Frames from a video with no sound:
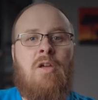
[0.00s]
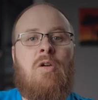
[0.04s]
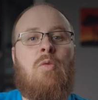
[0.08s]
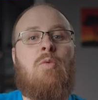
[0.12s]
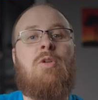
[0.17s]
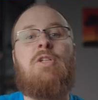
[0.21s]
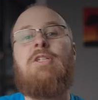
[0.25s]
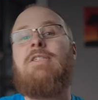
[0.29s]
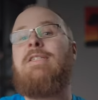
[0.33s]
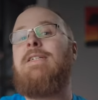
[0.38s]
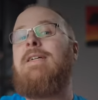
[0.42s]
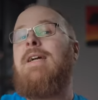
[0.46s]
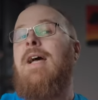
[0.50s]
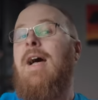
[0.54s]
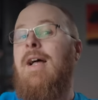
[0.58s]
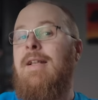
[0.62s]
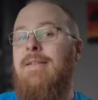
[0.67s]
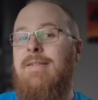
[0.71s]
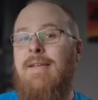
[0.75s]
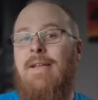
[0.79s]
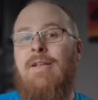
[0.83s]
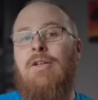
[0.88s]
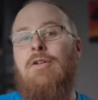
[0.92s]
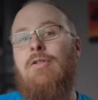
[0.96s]
which is a
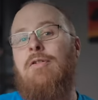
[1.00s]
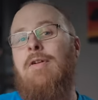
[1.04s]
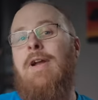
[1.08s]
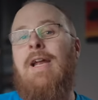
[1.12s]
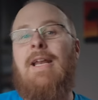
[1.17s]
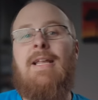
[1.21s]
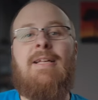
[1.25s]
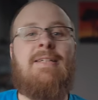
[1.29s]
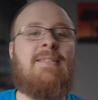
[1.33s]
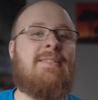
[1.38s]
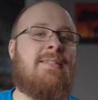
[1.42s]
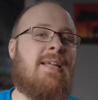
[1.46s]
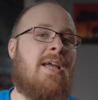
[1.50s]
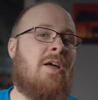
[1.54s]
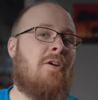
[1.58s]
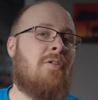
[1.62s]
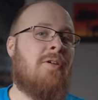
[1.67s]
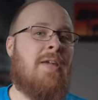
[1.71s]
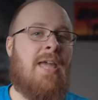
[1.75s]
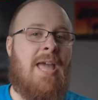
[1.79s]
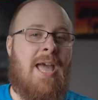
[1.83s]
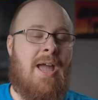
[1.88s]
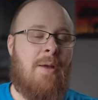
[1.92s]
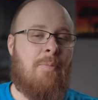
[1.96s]
content creating style
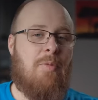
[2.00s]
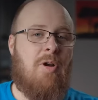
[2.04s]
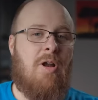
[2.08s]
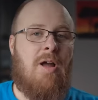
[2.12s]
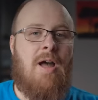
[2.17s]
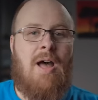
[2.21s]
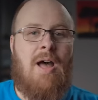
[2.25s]
camera